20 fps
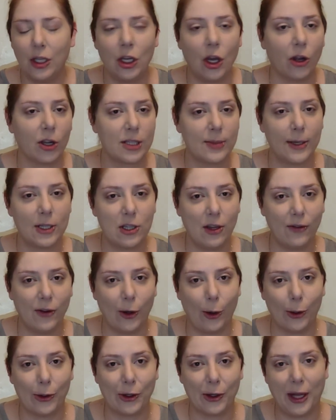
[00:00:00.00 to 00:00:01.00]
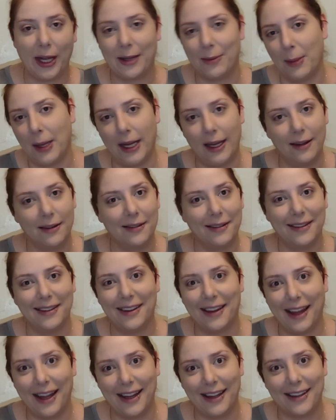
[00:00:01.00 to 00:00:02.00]
you know, especially if you're older like me,
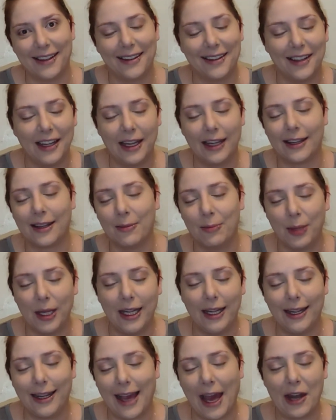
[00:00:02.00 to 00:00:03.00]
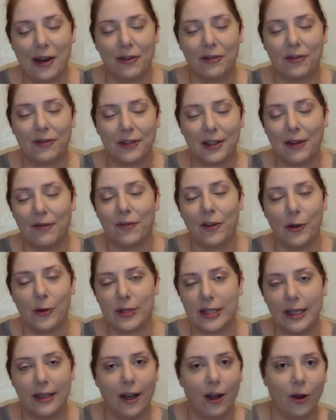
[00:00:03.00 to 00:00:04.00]
like it can be kind of
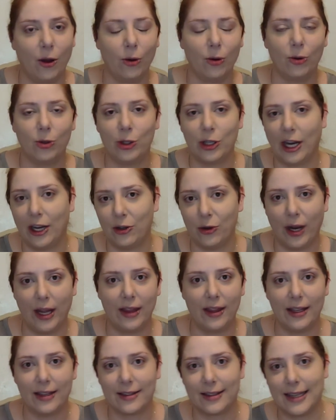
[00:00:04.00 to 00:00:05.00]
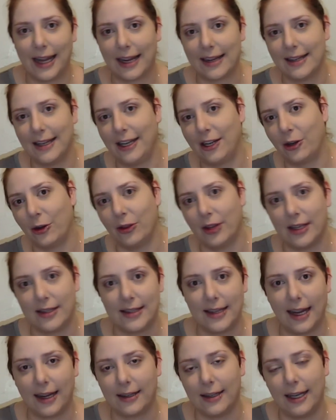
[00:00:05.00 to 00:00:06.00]
confusing. Oh, should I try this technique or
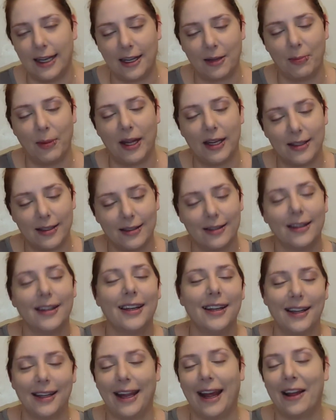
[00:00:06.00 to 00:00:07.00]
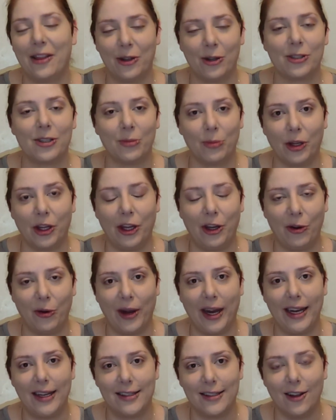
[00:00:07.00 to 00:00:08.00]
this technique? But yeah, there's some really
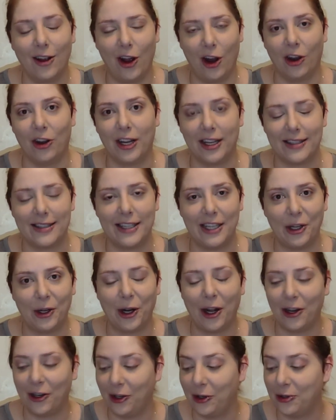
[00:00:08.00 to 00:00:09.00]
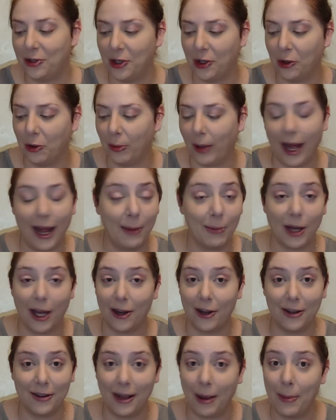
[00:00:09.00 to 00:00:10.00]
great artists here on YouTube. I'm
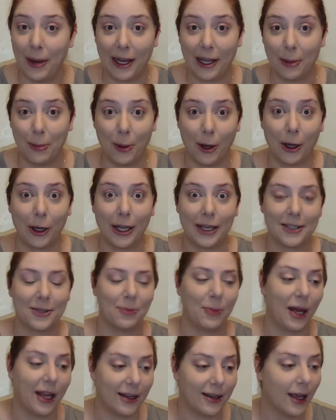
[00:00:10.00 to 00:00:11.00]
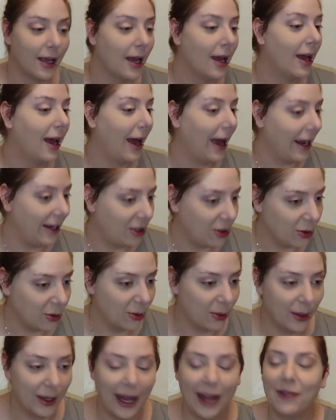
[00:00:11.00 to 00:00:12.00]
not a makeup artist, but I
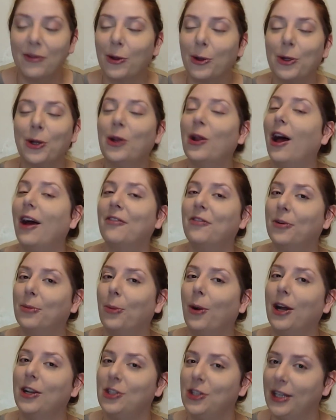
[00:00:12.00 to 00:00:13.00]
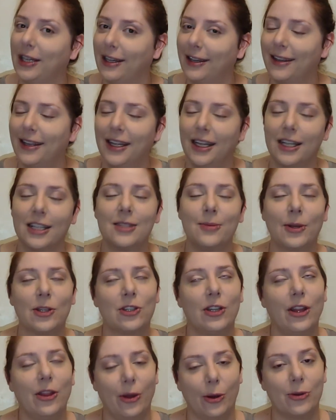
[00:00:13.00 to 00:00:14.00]
do have learned a lot from watching
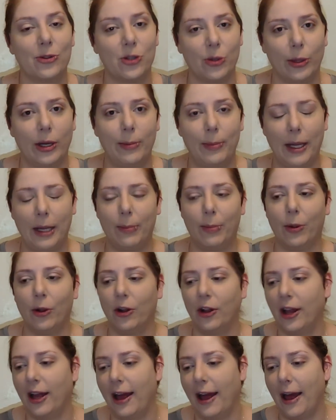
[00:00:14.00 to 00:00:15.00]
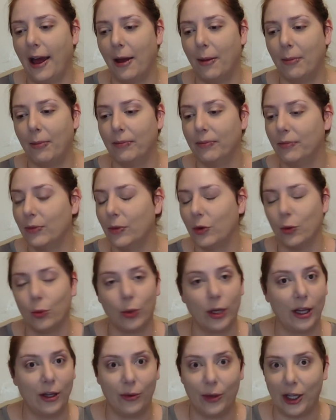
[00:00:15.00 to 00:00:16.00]
especially those three people, um,
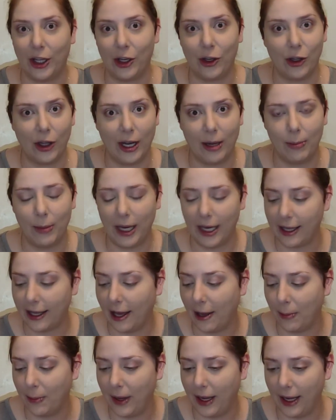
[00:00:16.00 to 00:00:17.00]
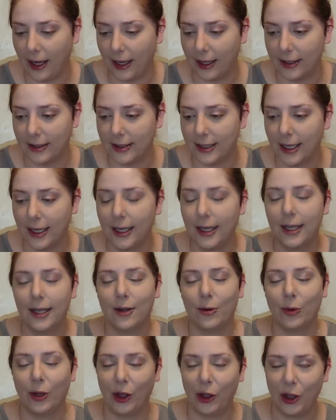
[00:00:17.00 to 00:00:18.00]
really, really good at makeup and
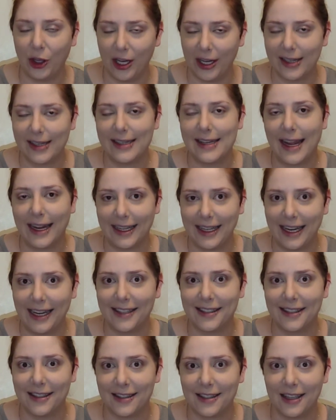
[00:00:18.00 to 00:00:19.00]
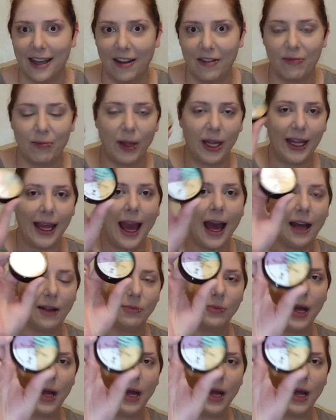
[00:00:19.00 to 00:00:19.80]
really good at techniques and stuff. But yeah,